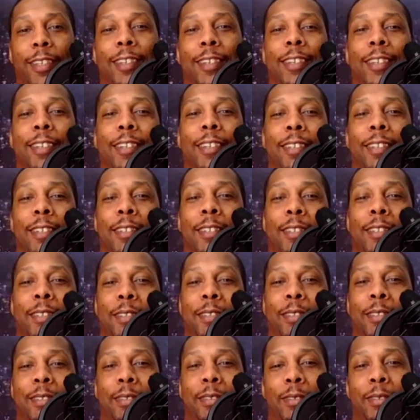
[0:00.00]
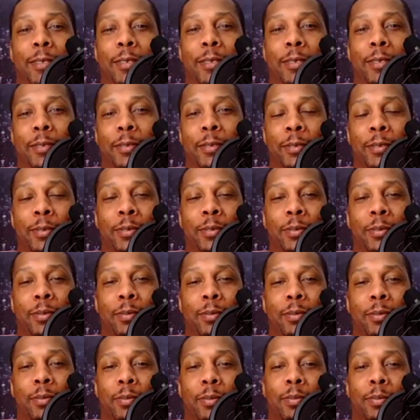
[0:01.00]

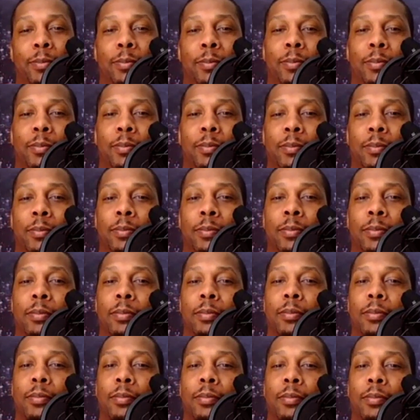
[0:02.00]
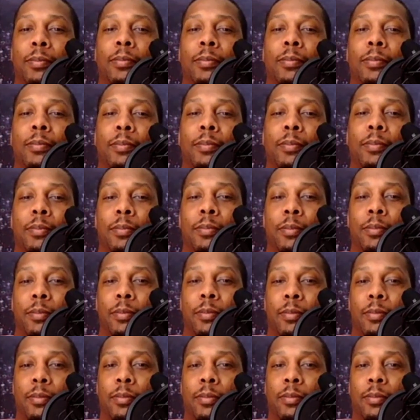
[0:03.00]

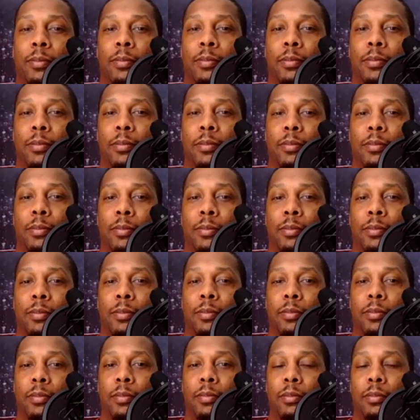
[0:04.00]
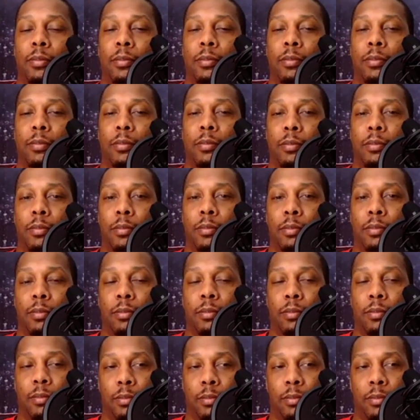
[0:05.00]

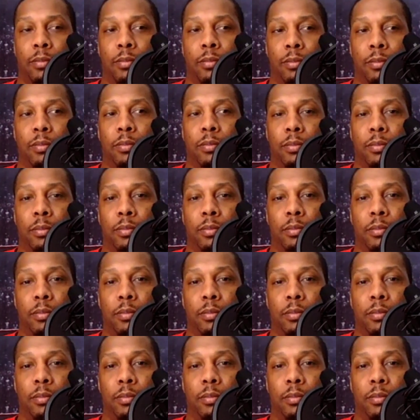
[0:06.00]
No words are spoken by the person on screen.